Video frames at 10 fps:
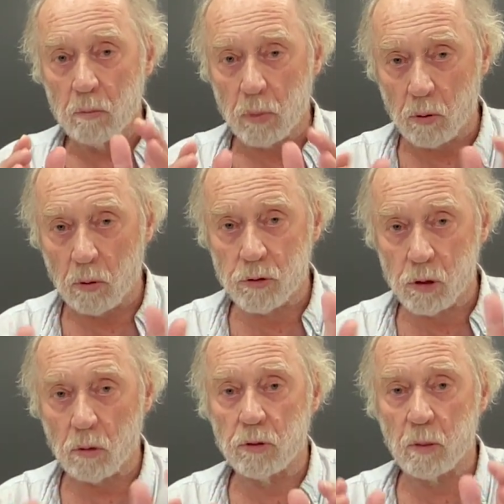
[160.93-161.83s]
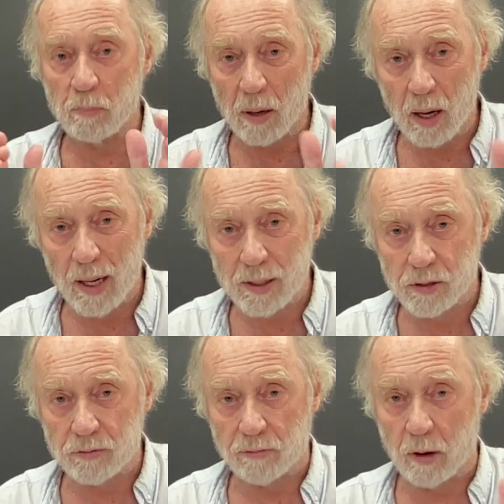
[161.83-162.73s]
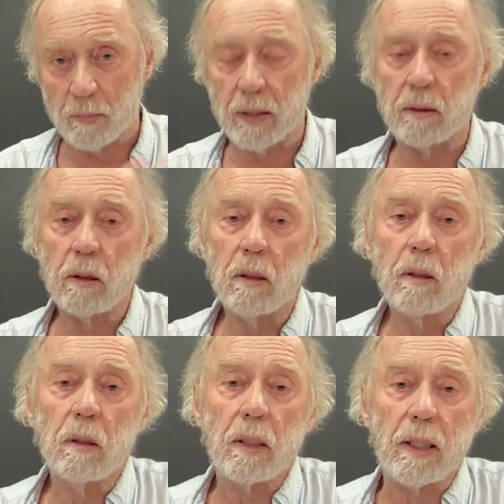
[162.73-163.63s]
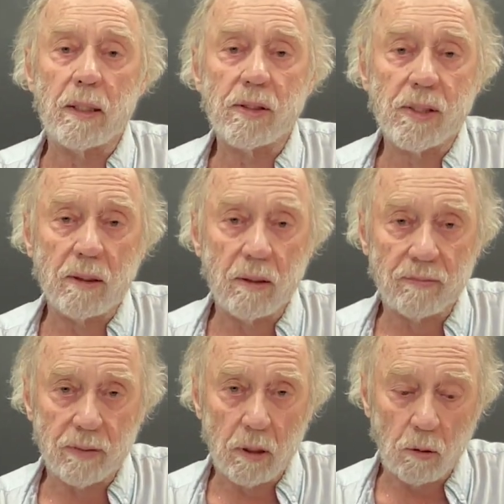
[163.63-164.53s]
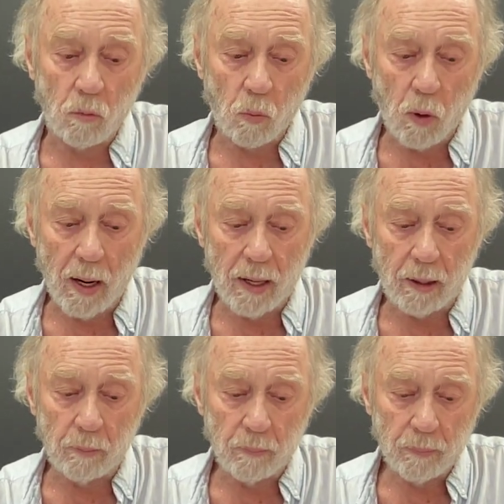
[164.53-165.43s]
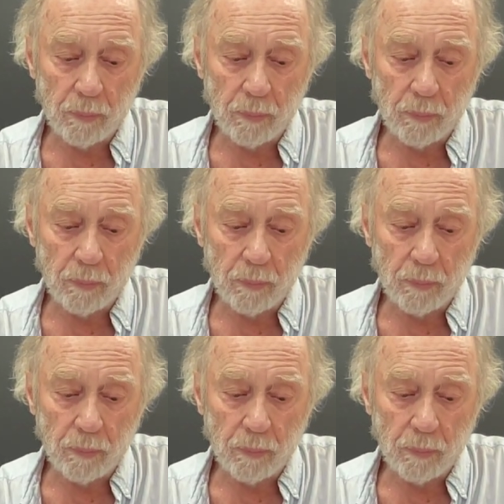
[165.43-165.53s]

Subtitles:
but also departs from it in a significant way.